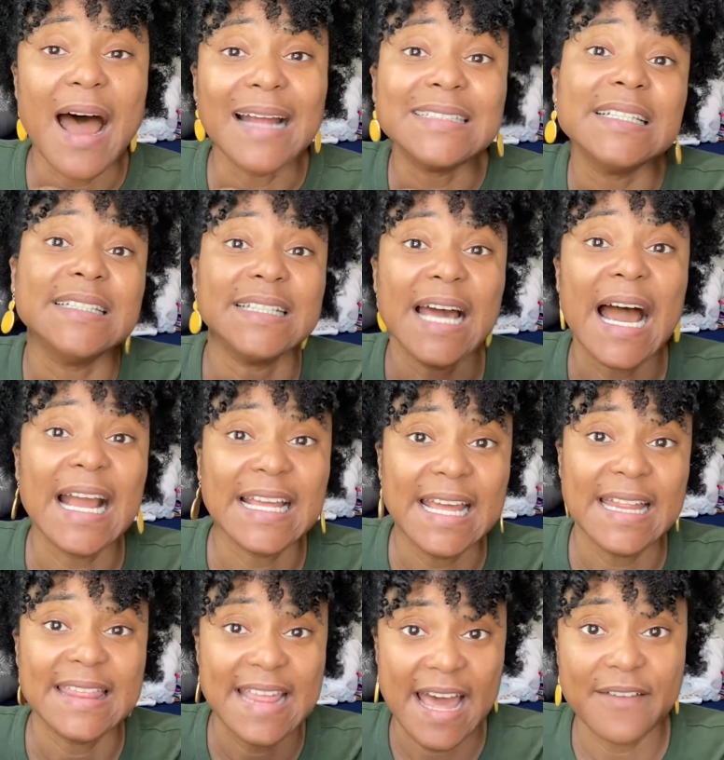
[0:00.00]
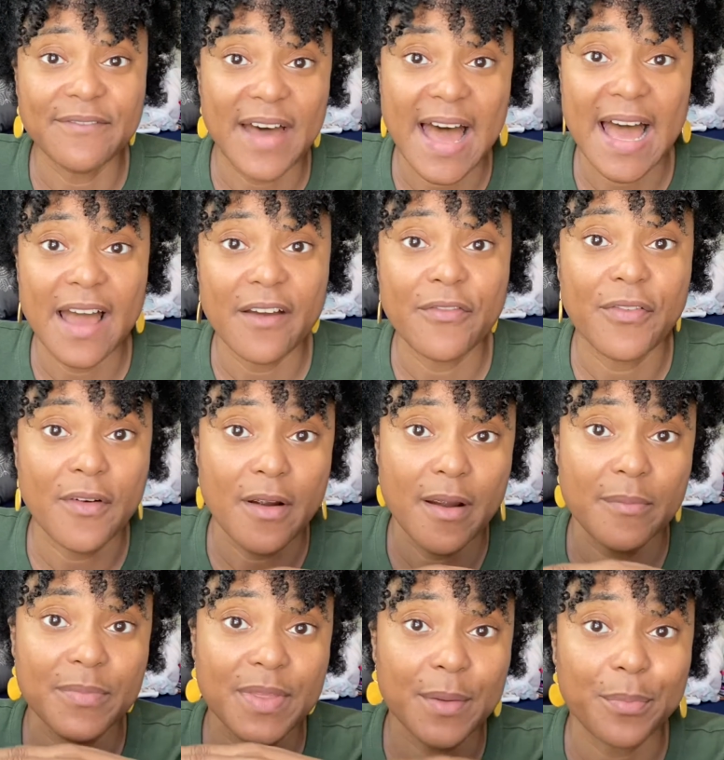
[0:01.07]
I did not get that vibe
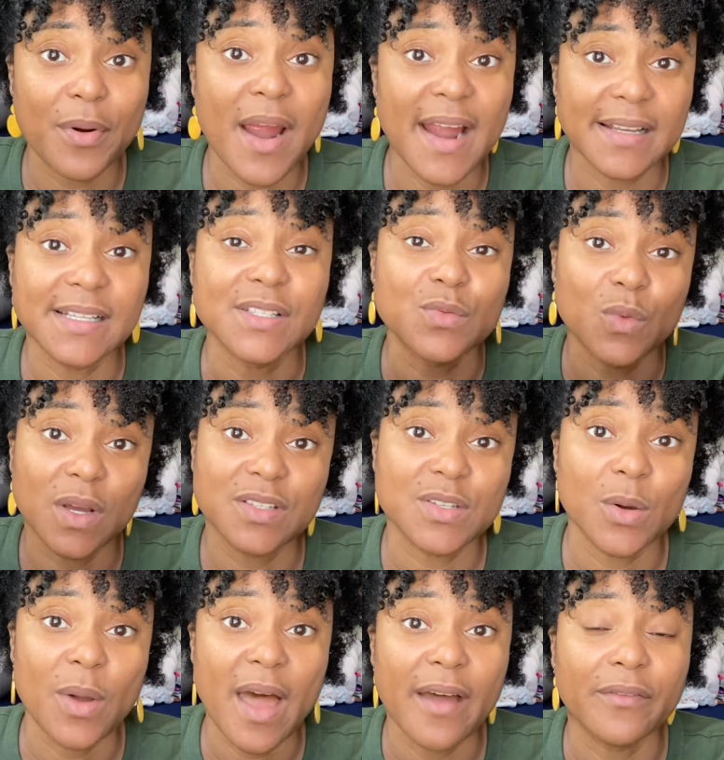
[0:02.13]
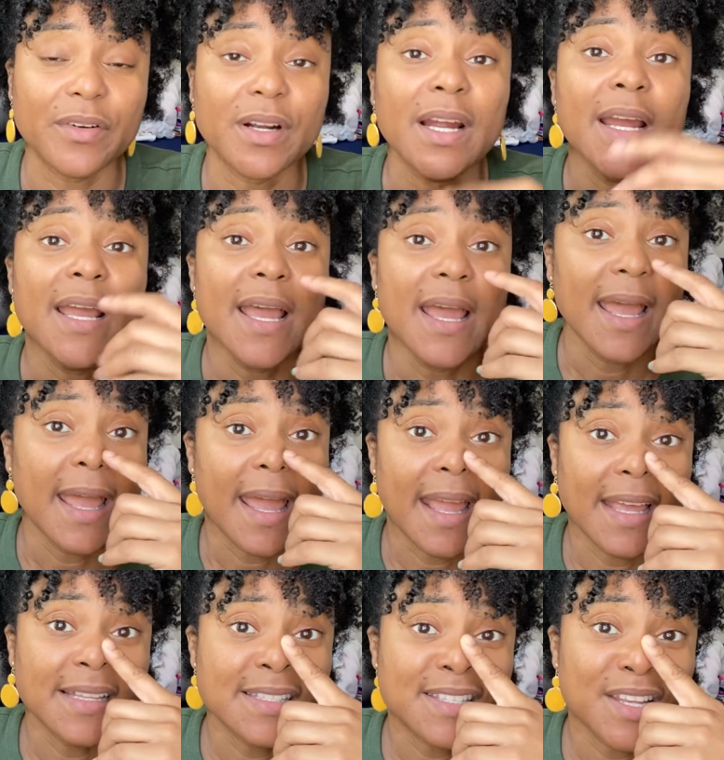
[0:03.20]
from the practice whatsoever.
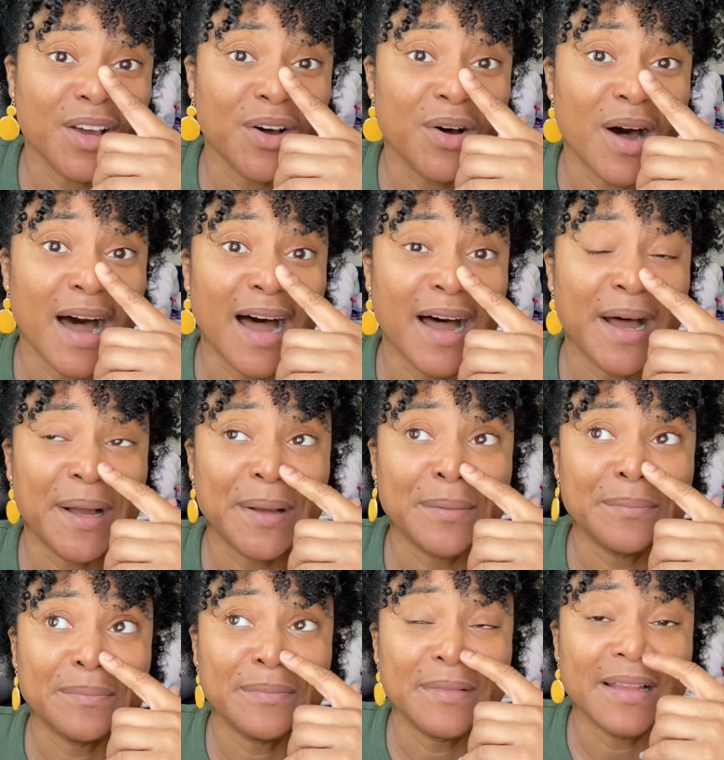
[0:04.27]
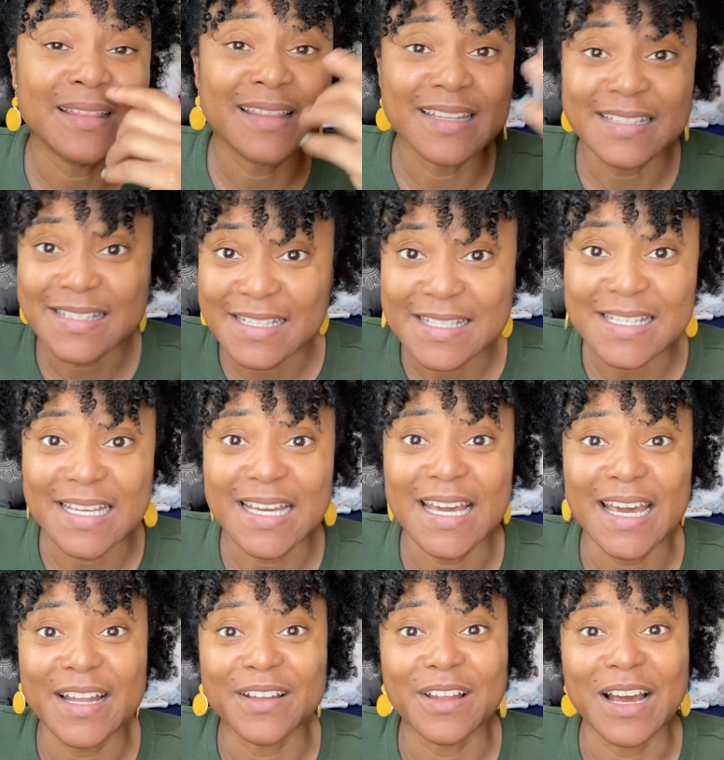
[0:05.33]
And so um, this is
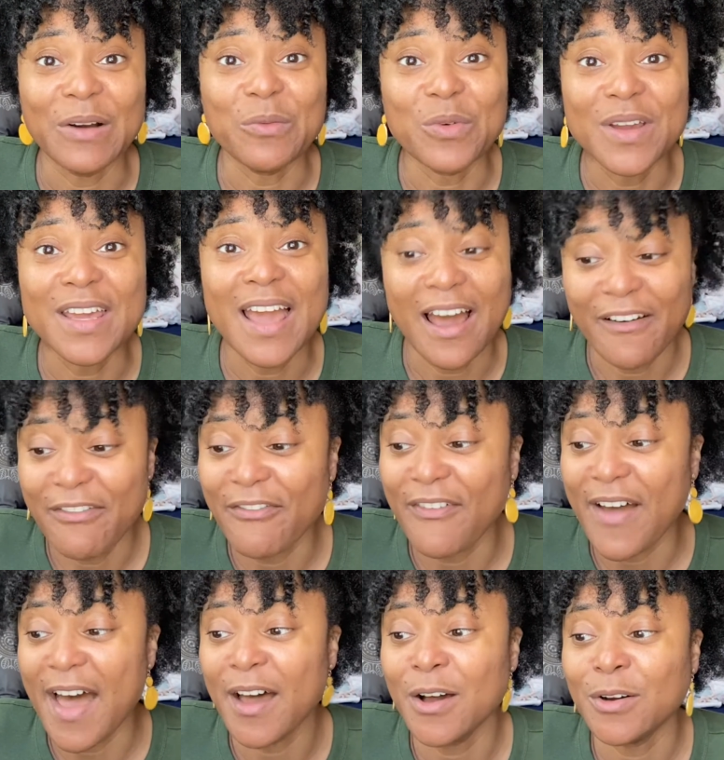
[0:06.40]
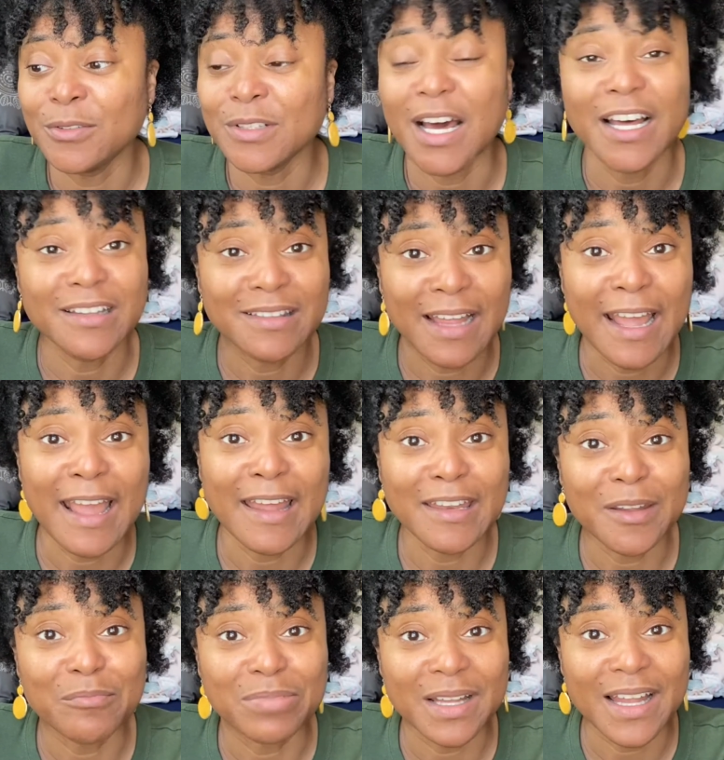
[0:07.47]
it. We have found a
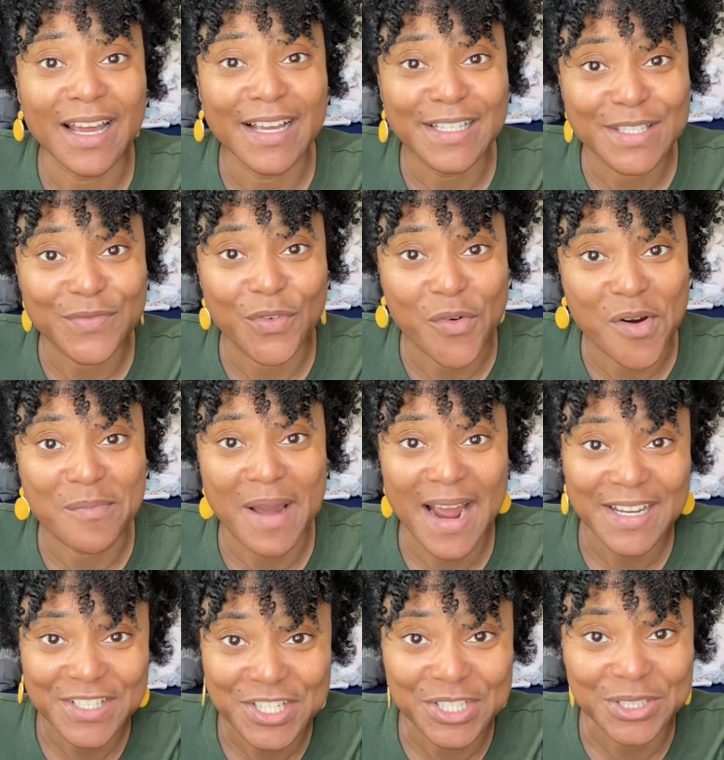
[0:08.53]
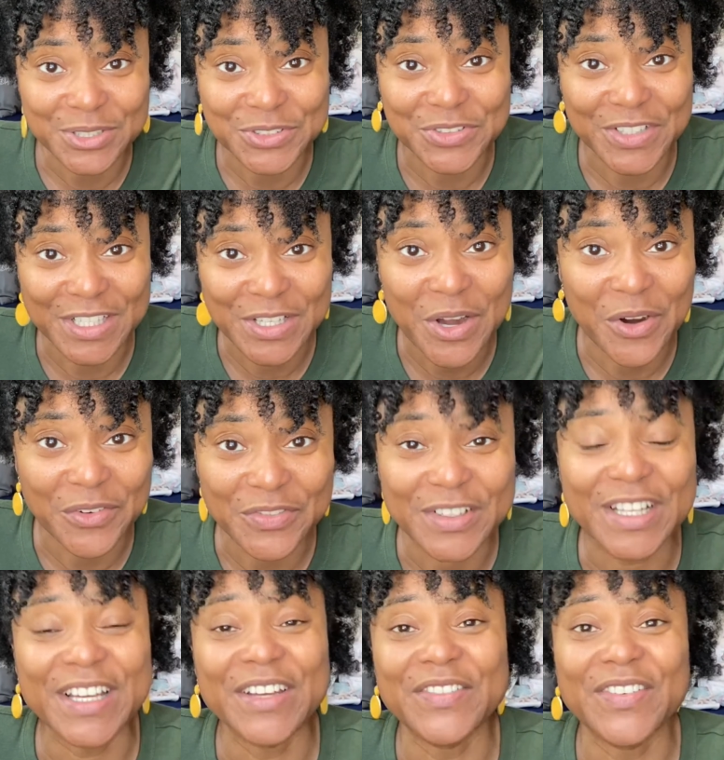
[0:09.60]
landing place for my children,
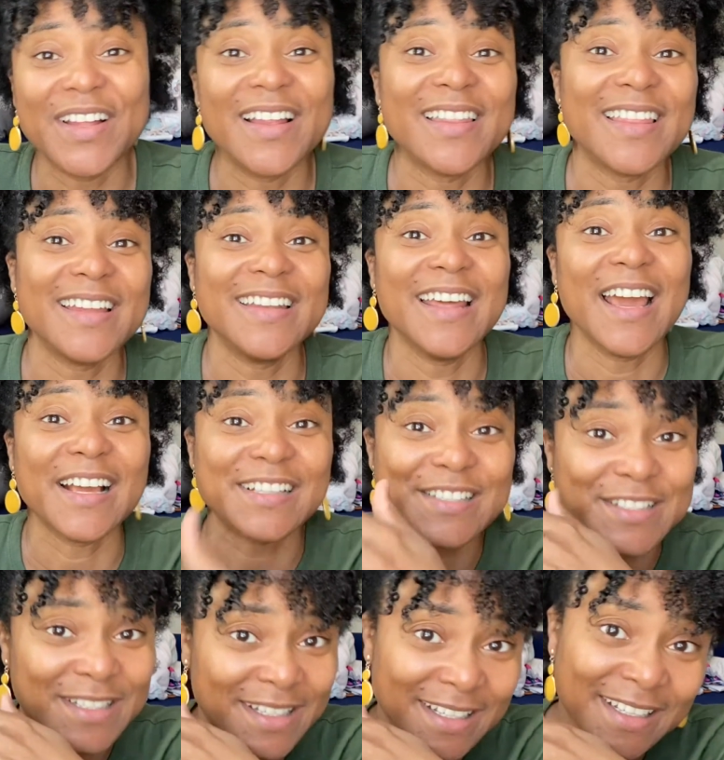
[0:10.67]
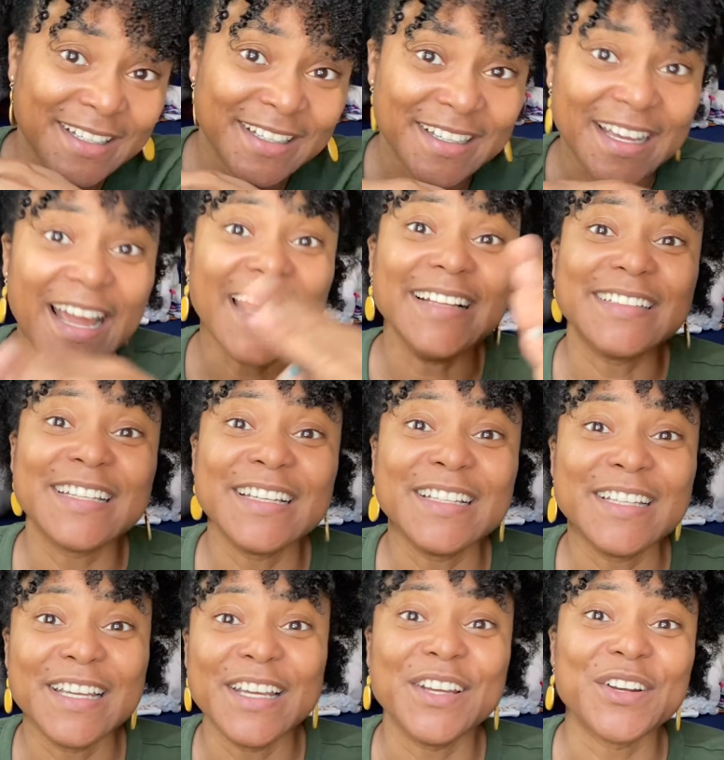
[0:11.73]
hopefully for the next
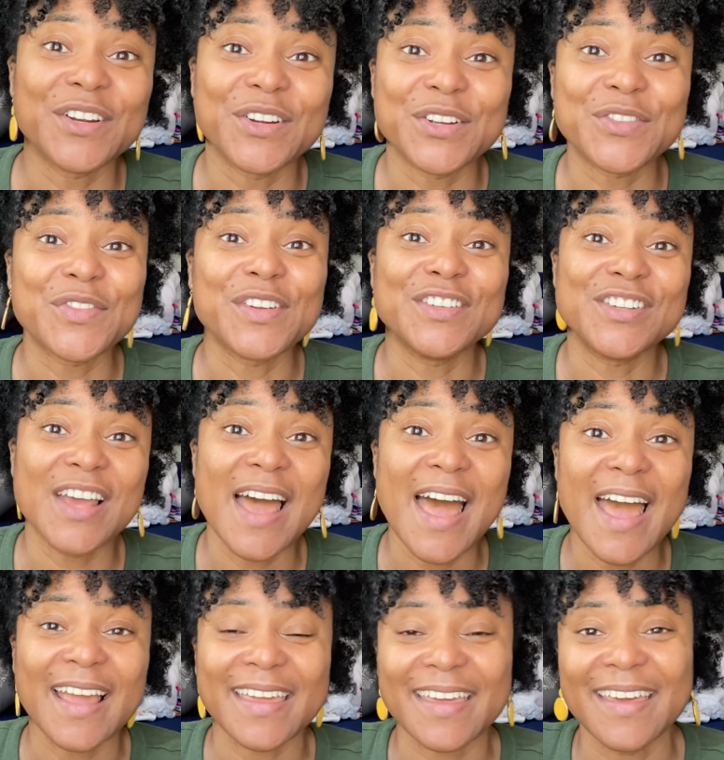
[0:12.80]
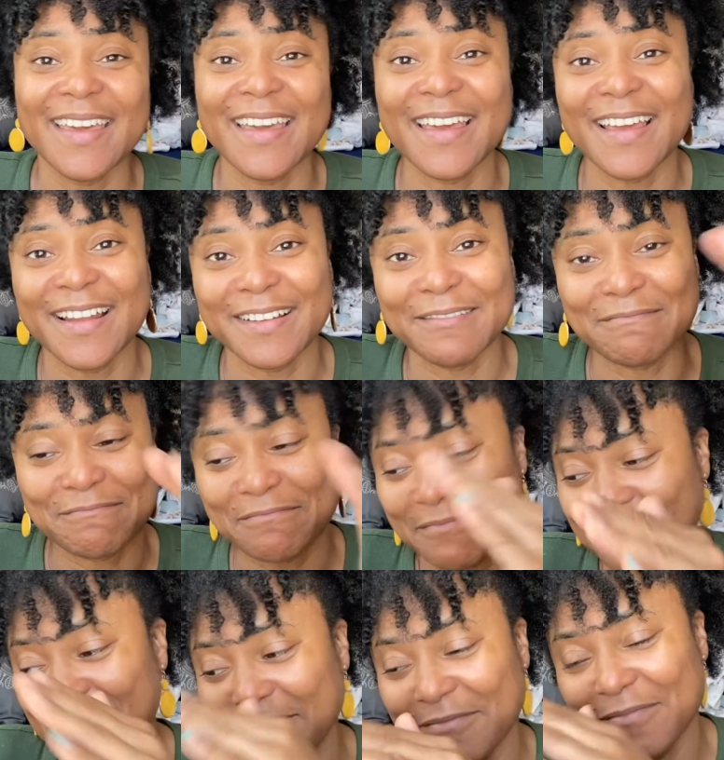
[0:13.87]
eighteen years for Jack and
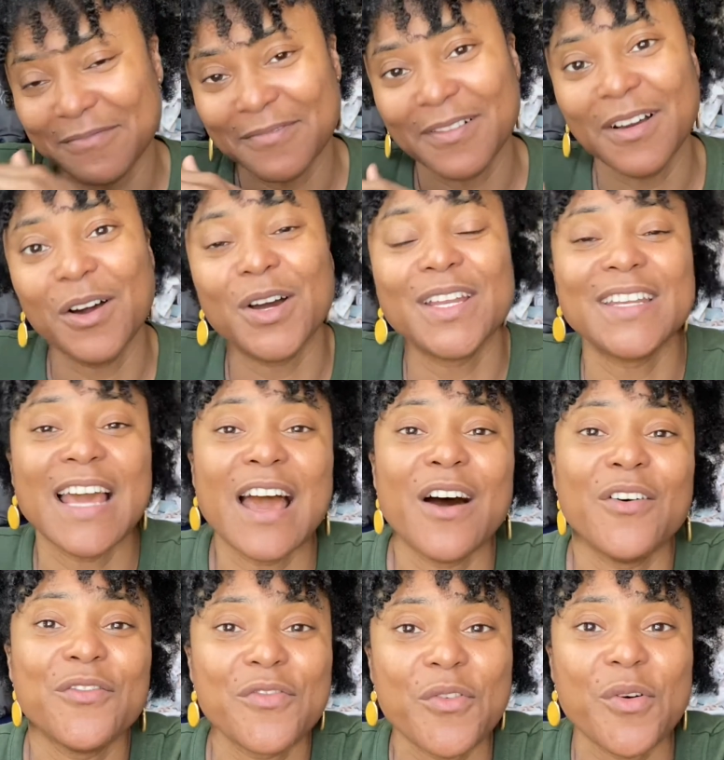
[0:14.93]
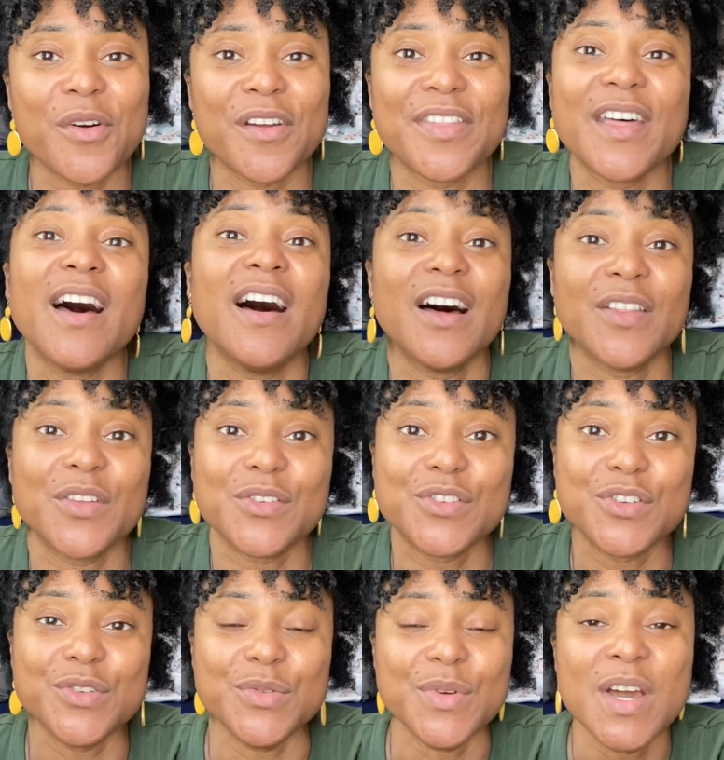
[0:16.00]
on down for the other
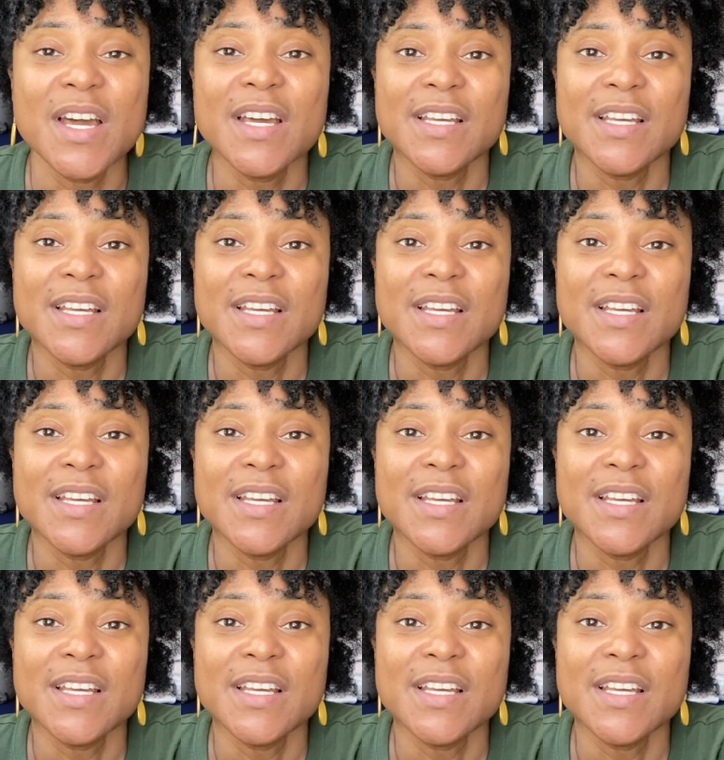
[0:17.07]
two.